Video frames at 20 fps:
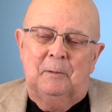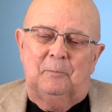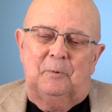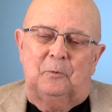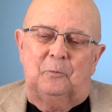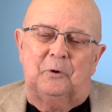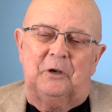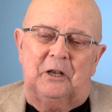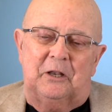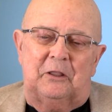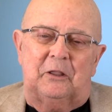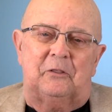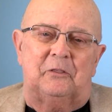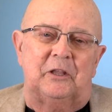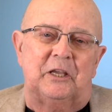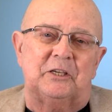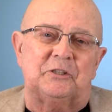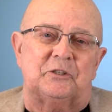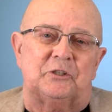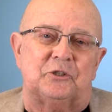But one of the
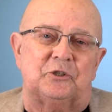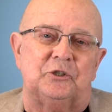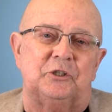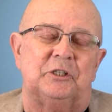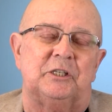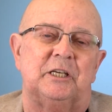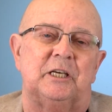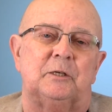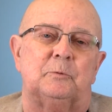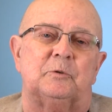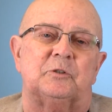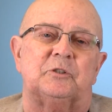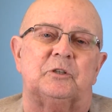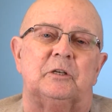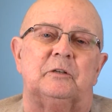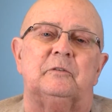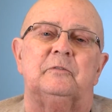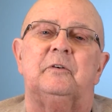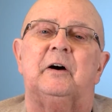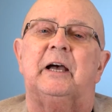things that she did was
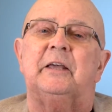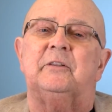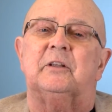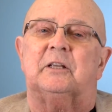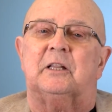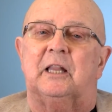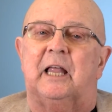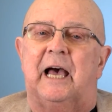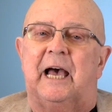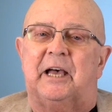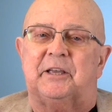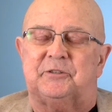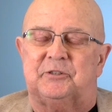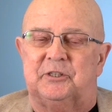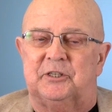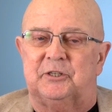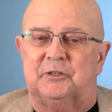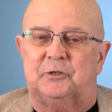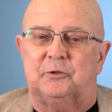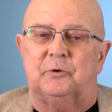to divide the
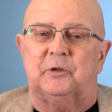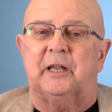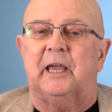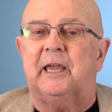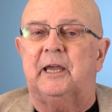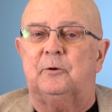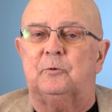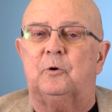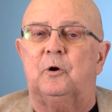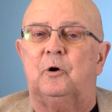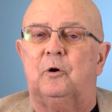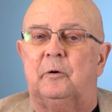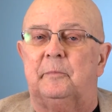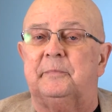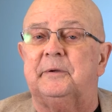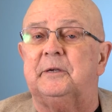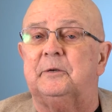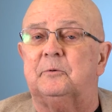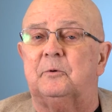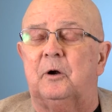class into an A row, a
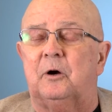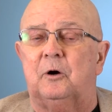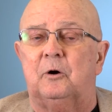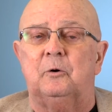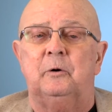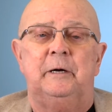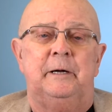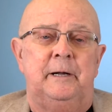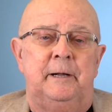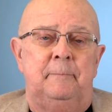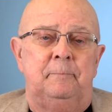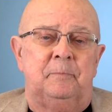B row,